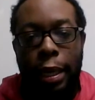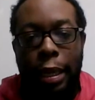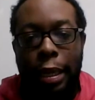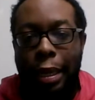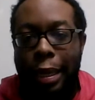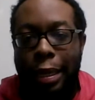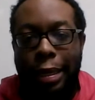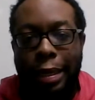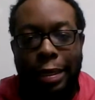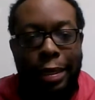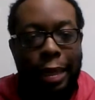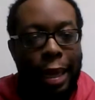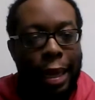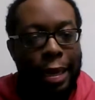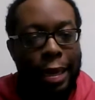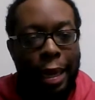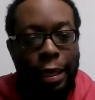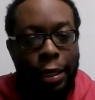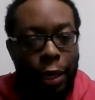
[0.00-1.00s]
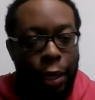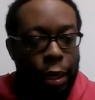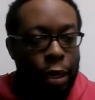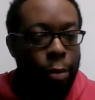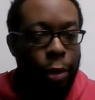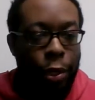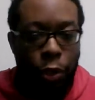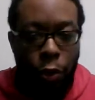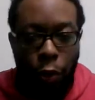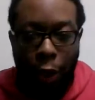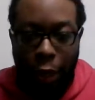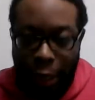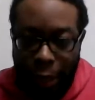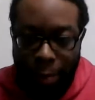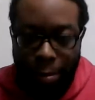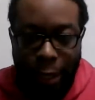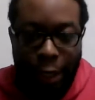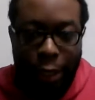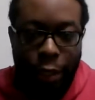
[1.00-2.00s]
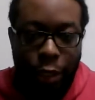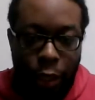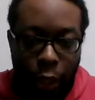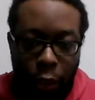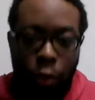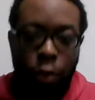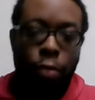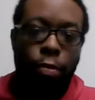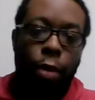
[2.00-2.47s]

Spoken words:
And it's like they turn him into a complete joke,